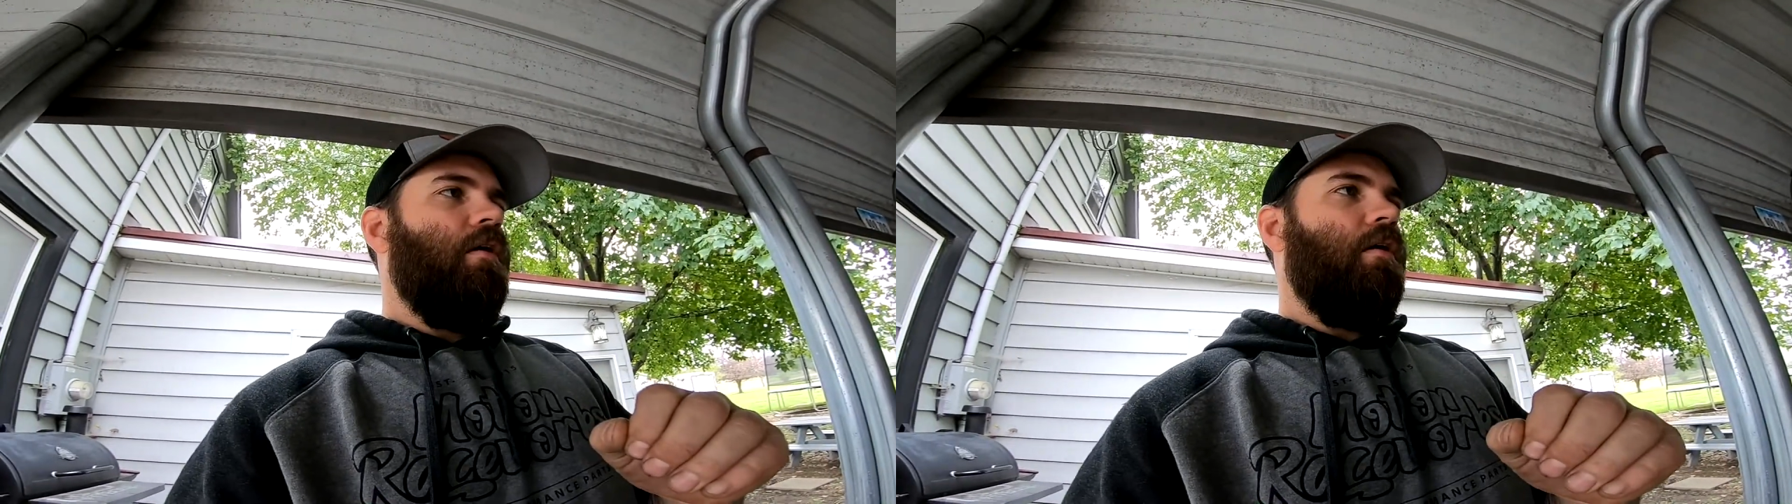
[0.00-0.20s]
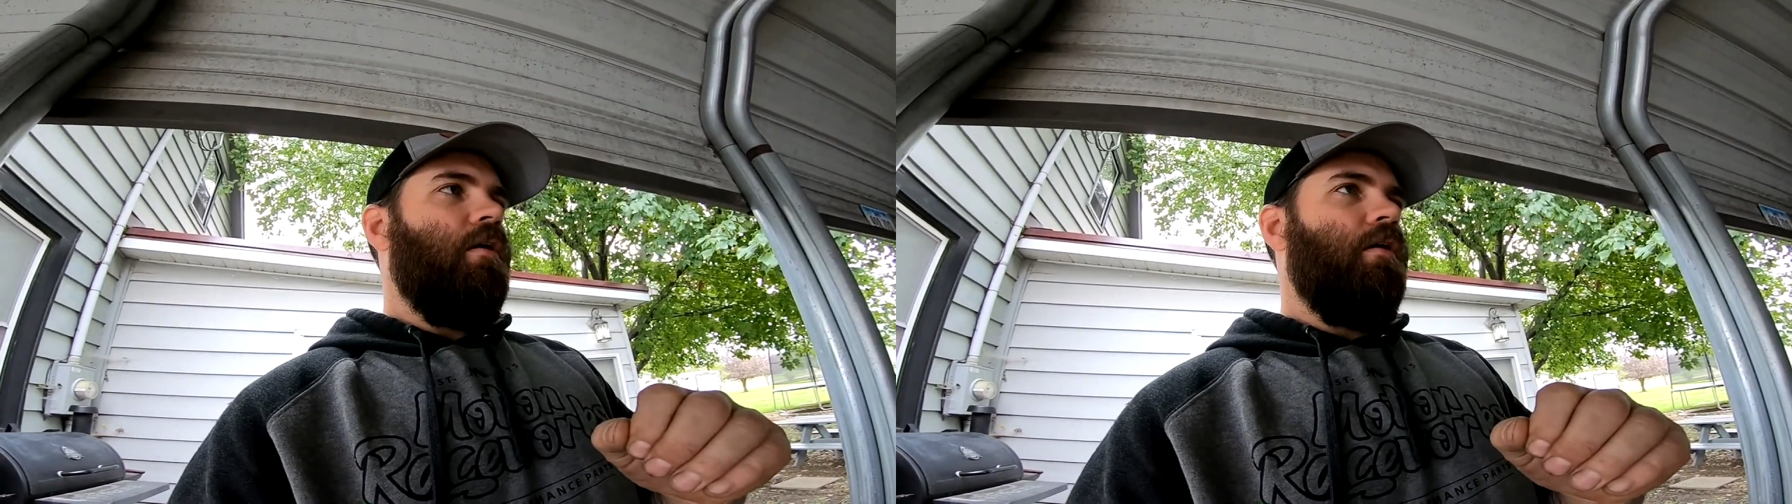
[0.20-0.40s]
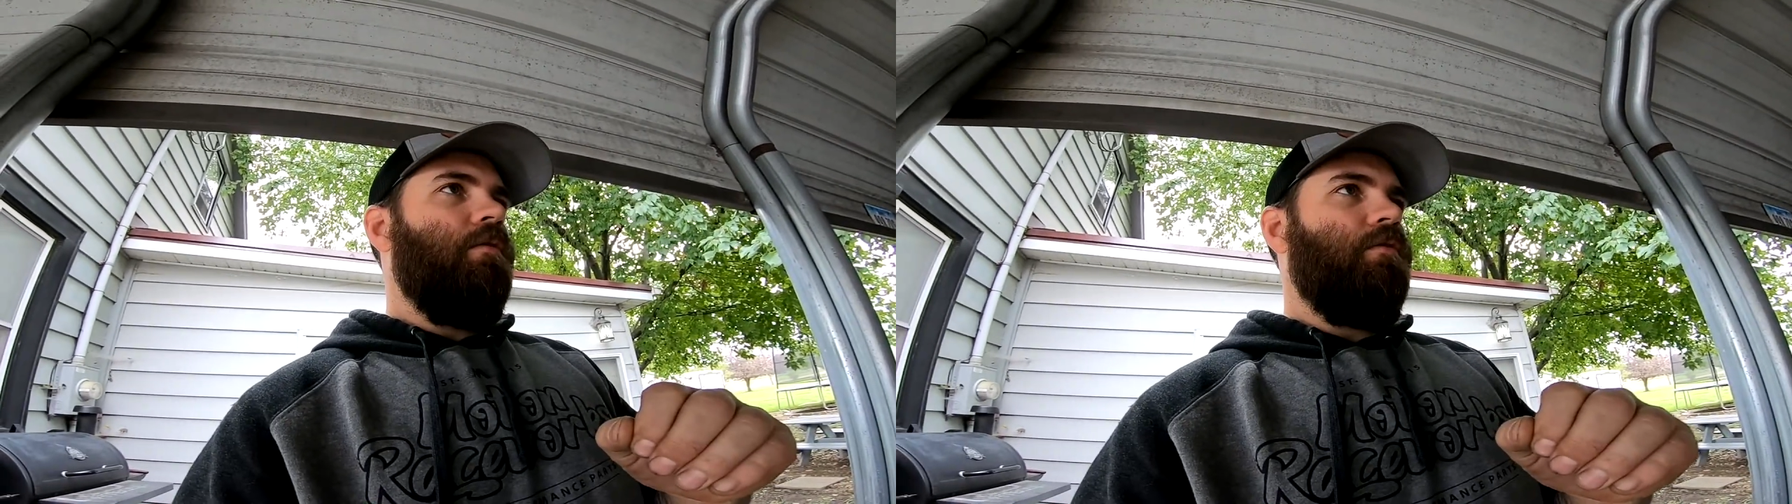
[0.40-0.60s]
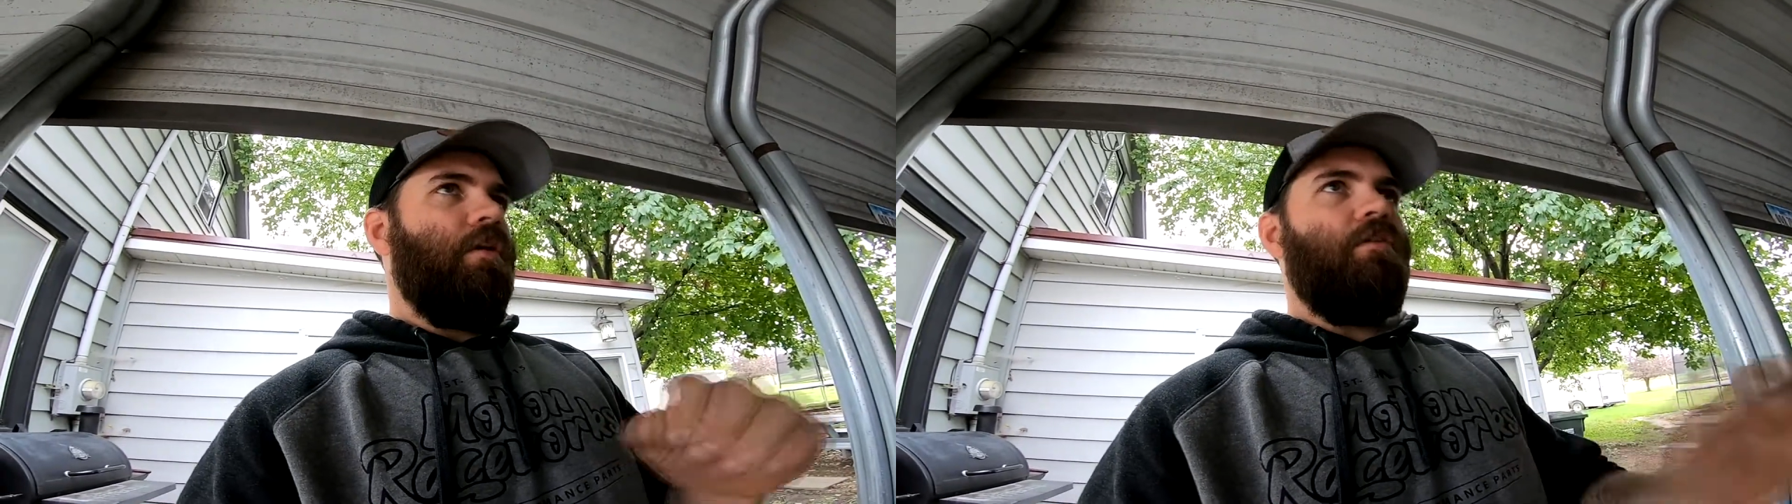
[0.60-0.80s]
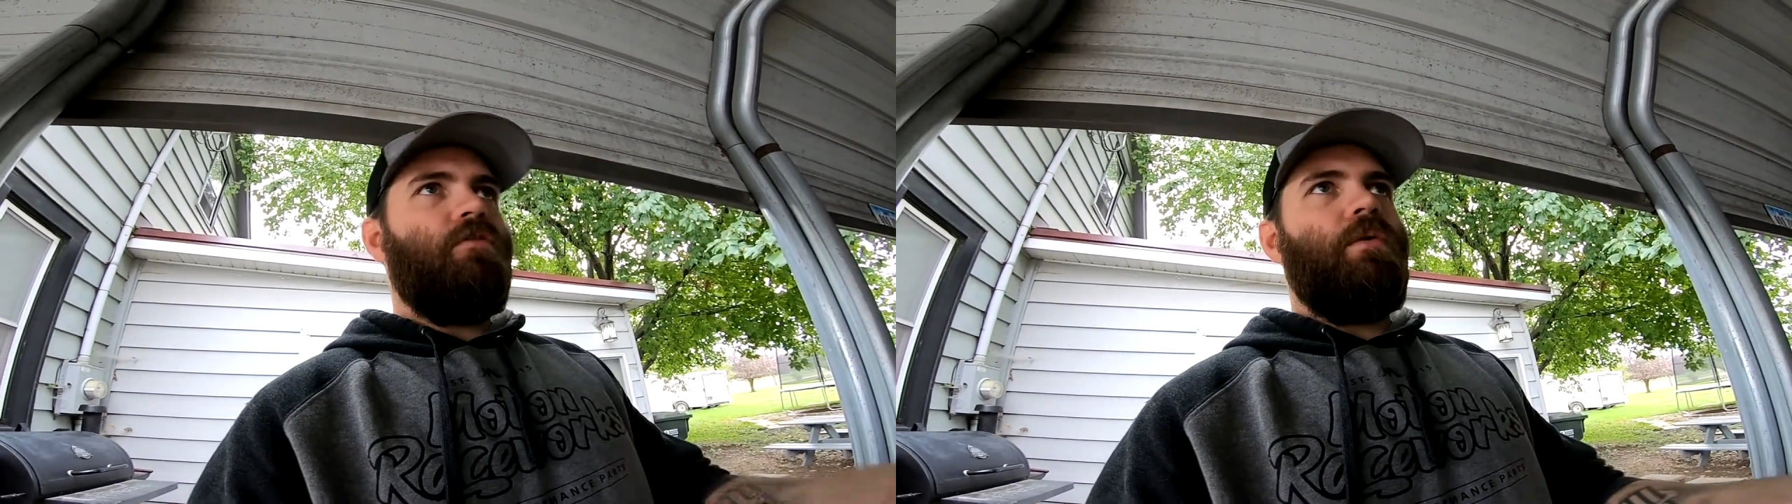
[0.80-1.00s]
it was
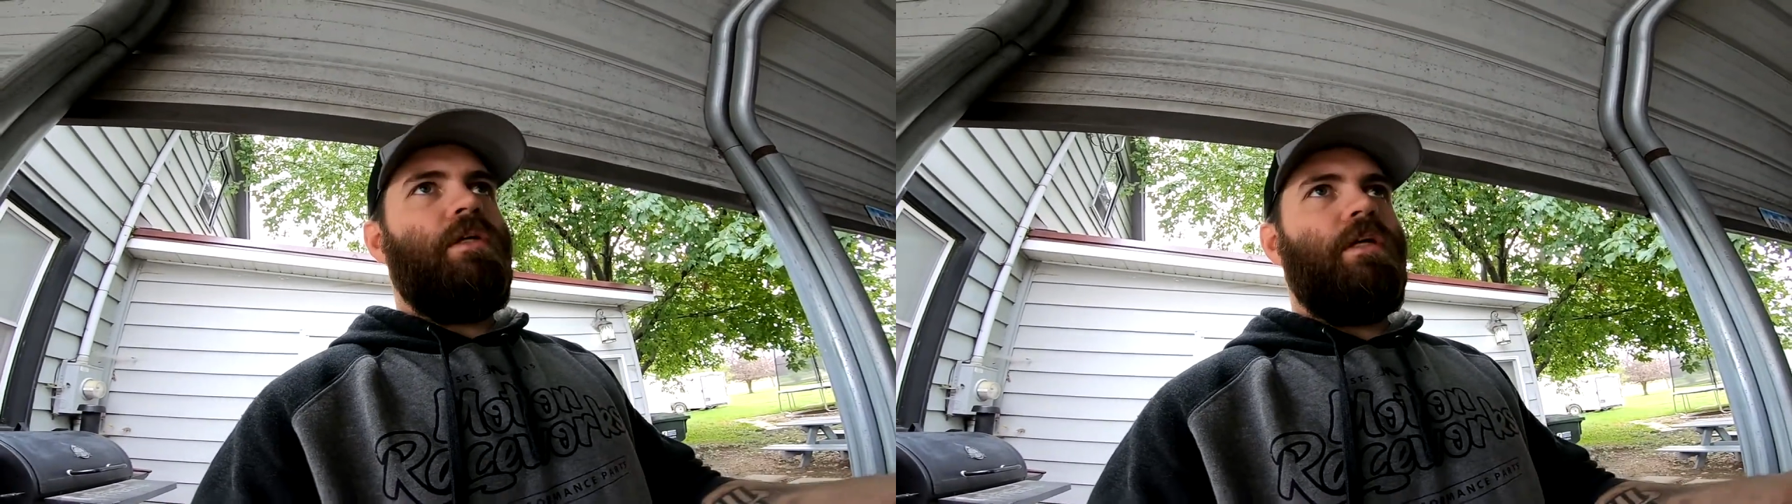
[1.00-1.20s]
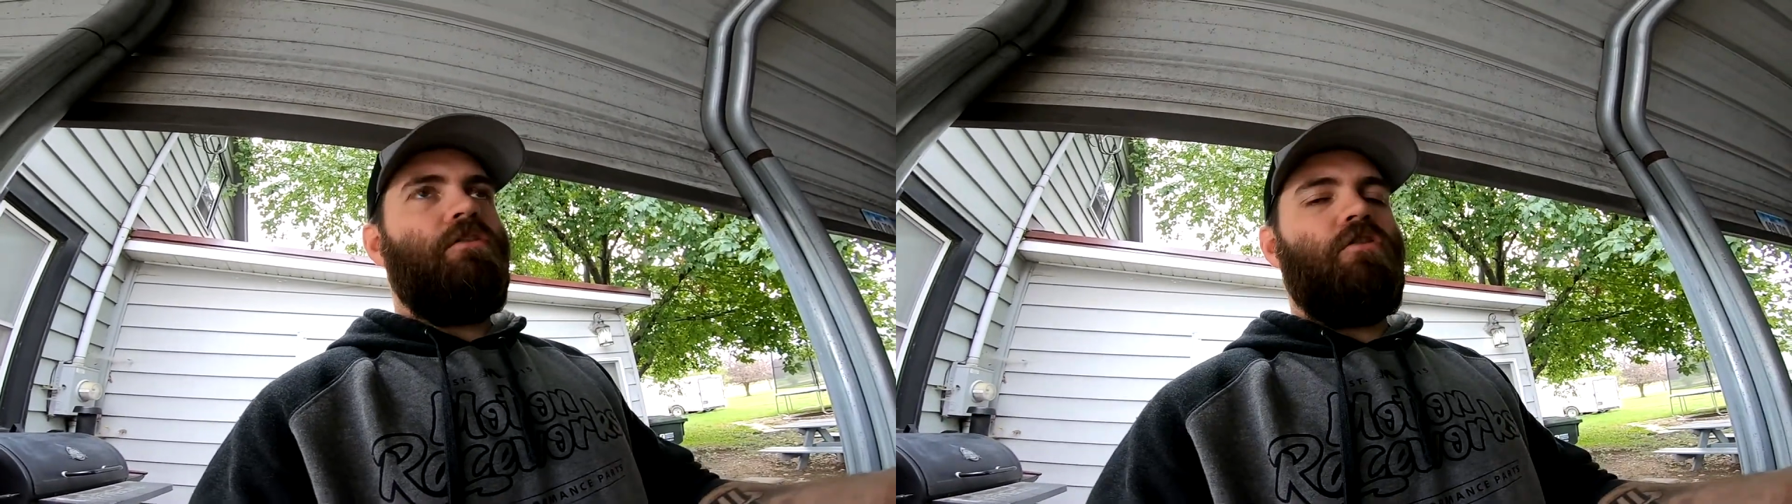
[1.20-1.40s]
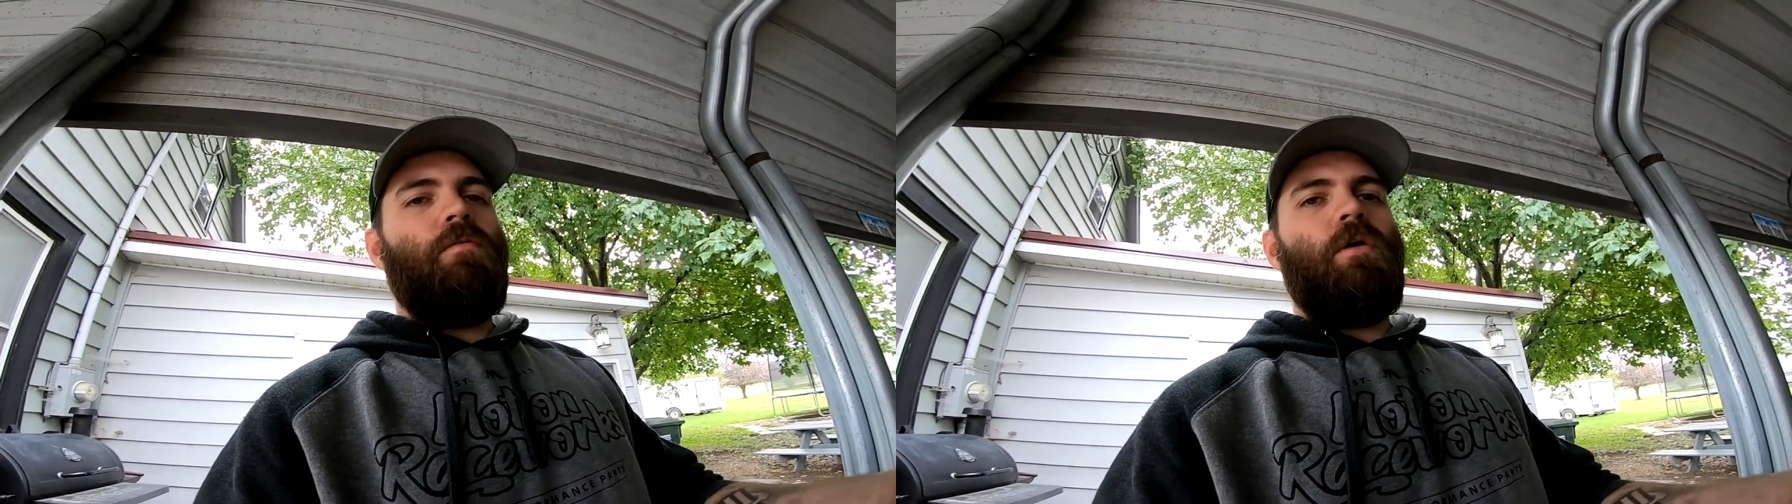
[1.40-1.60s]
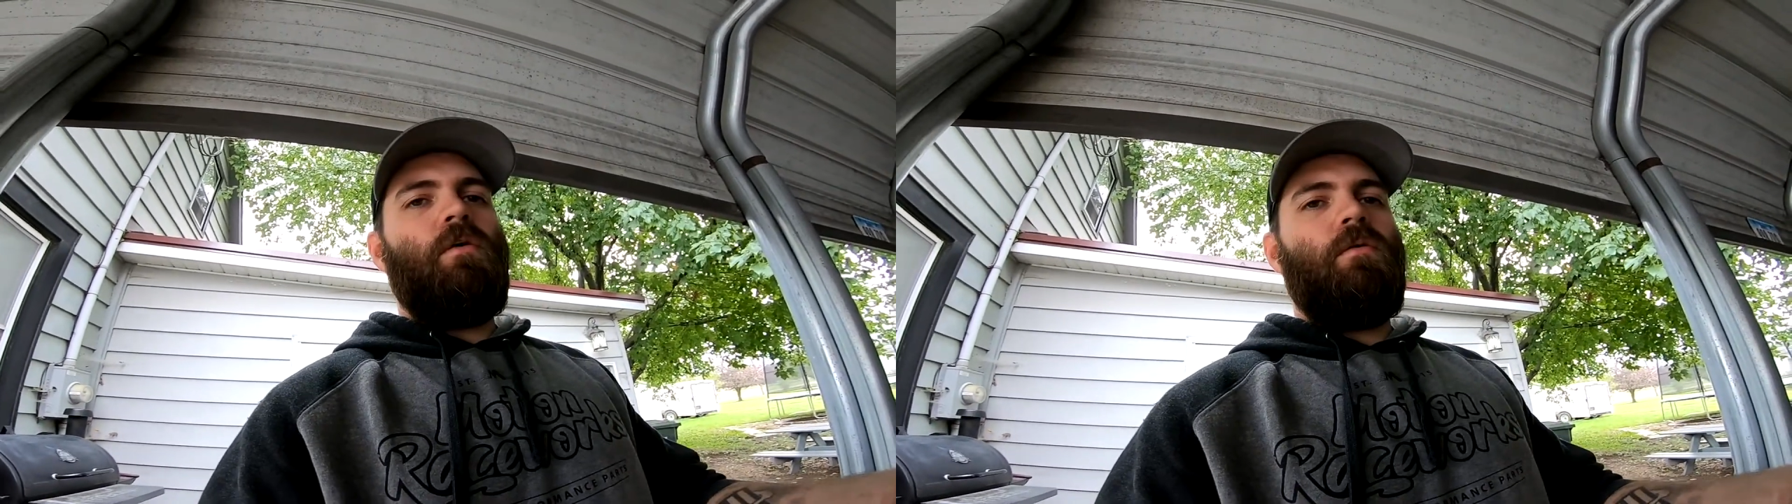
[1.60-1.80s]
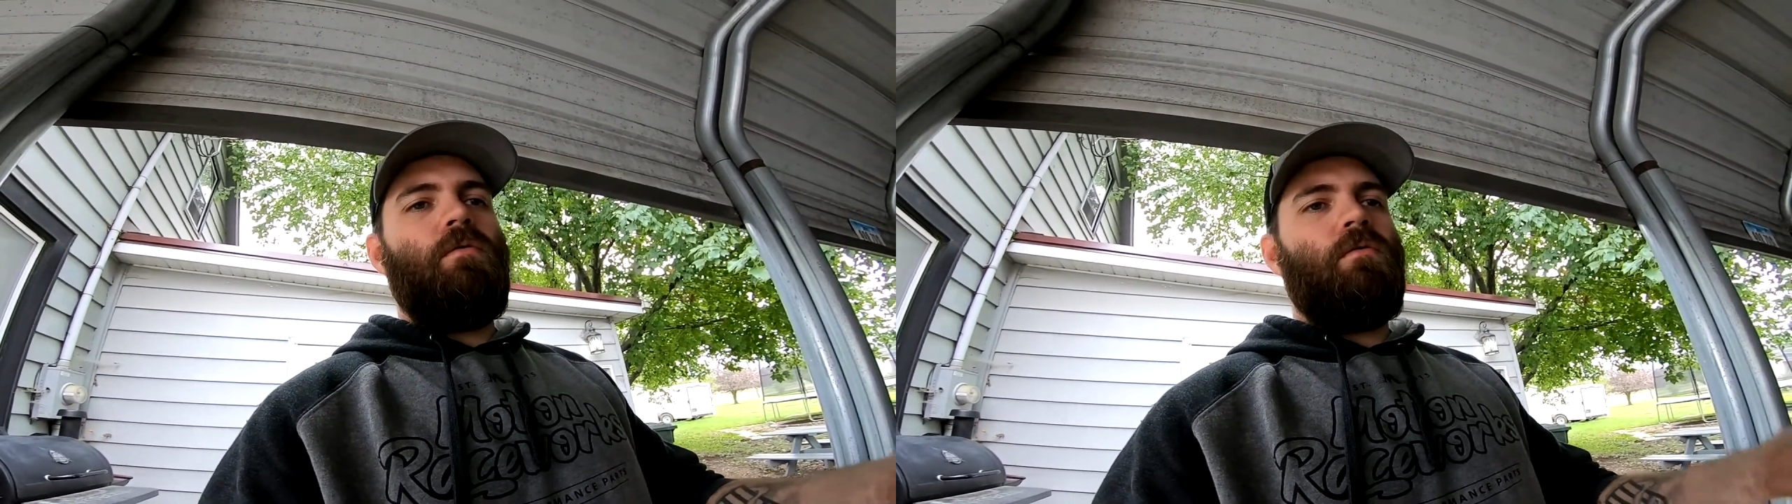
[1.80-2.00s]
an L28
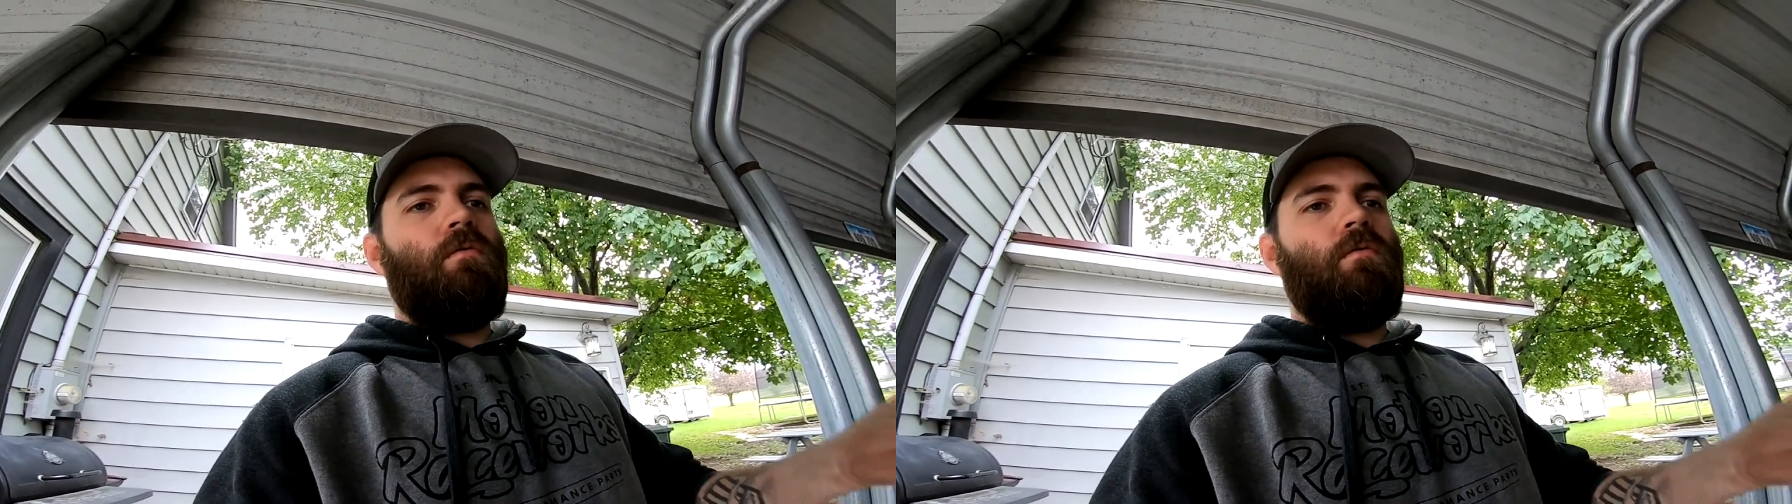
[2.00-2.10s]
turbo,